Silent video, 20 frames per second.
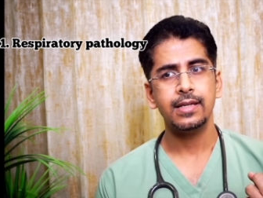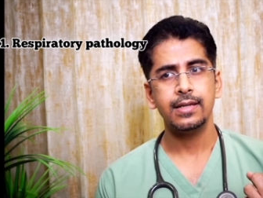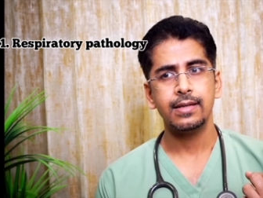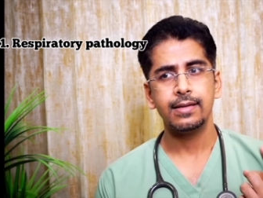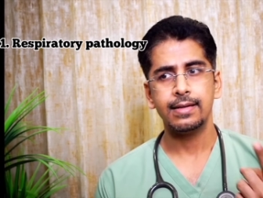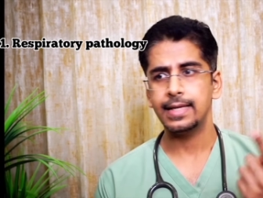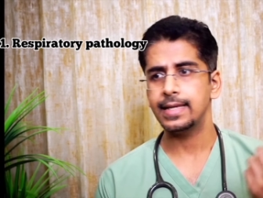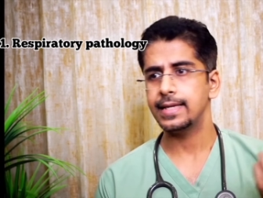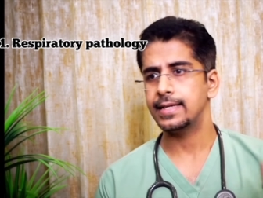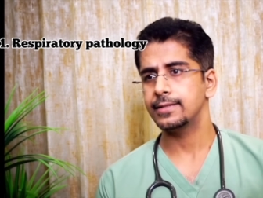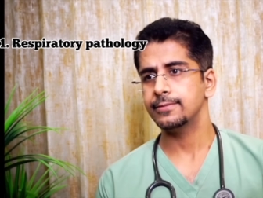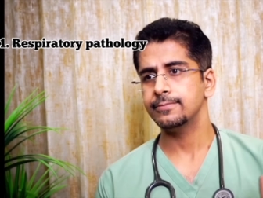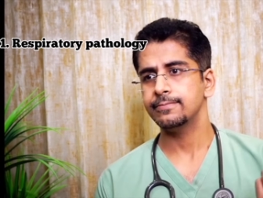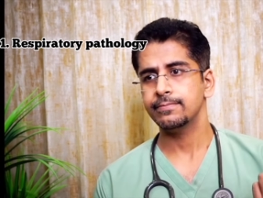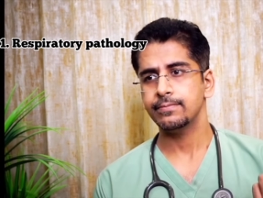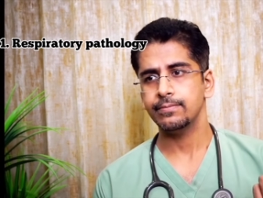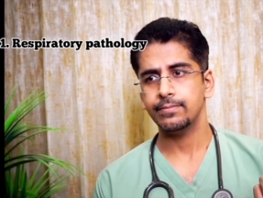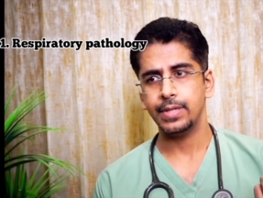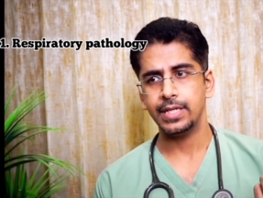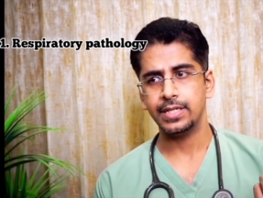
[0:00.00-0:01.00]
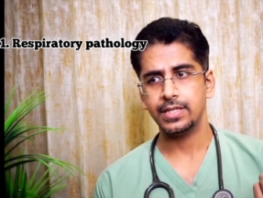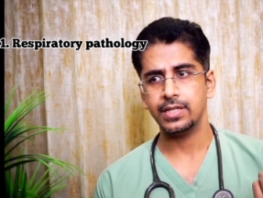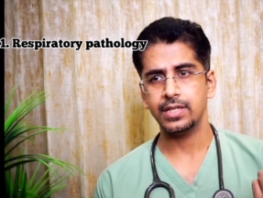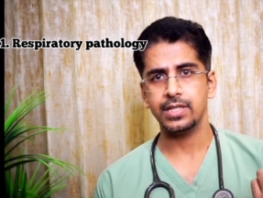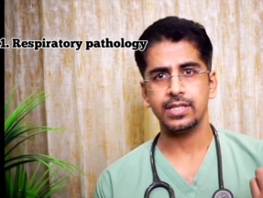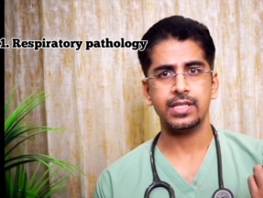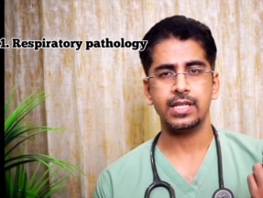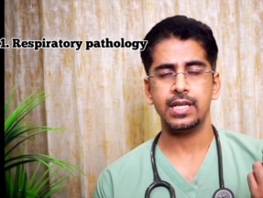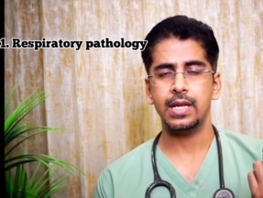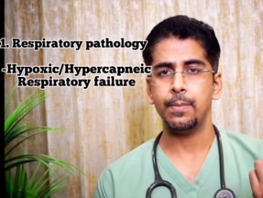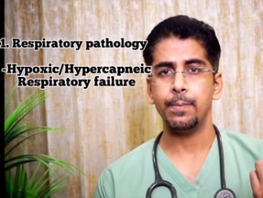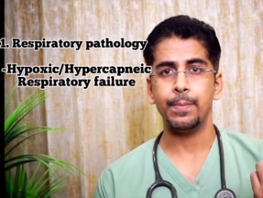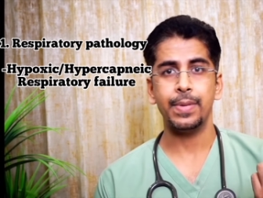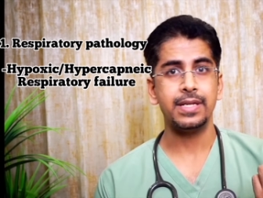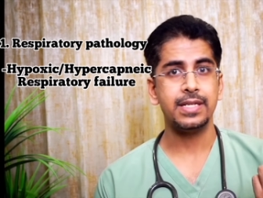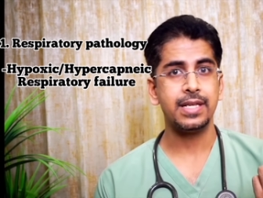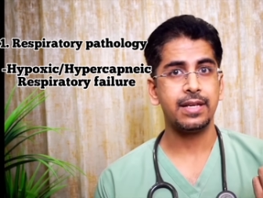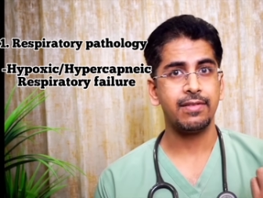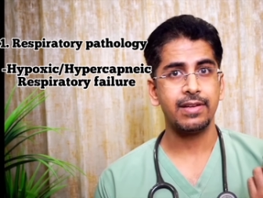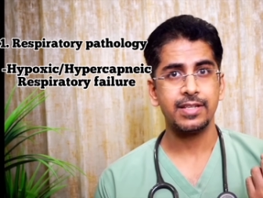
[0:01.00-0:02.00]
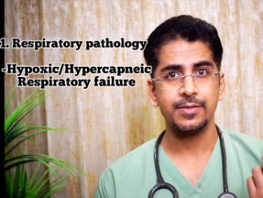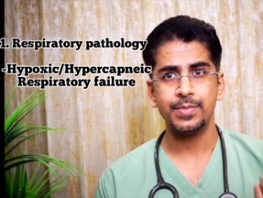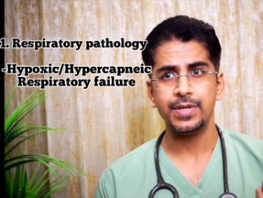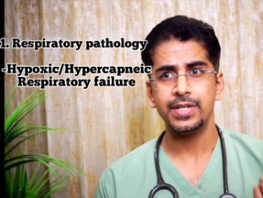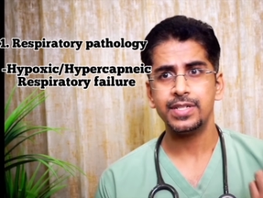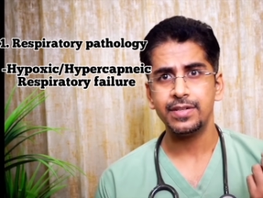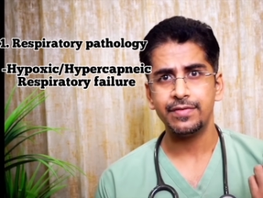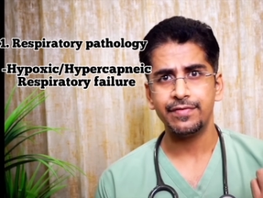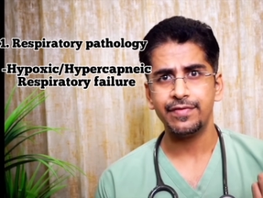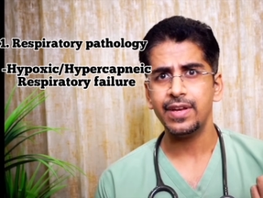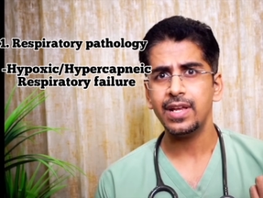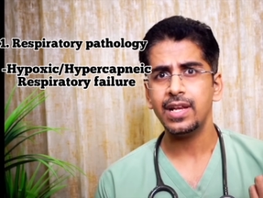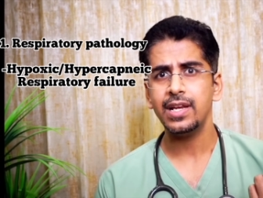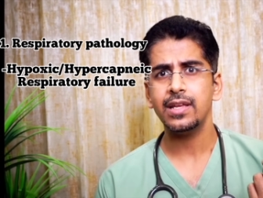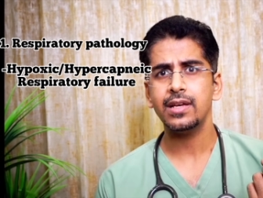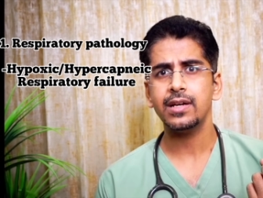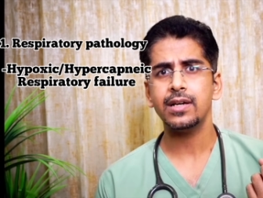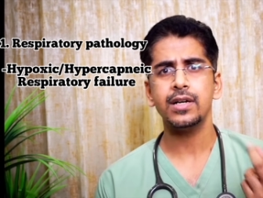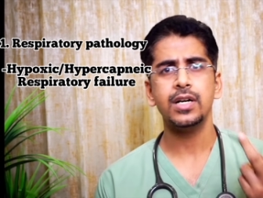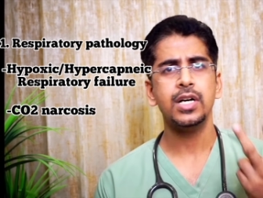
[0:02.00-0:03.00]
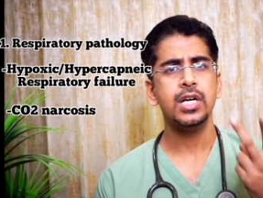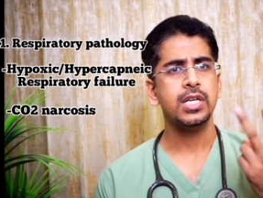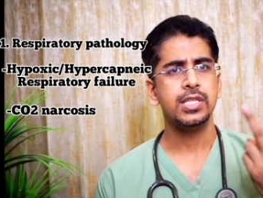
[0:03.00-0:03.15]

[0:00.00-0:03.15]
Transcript: like patient has an impending respiratory failure,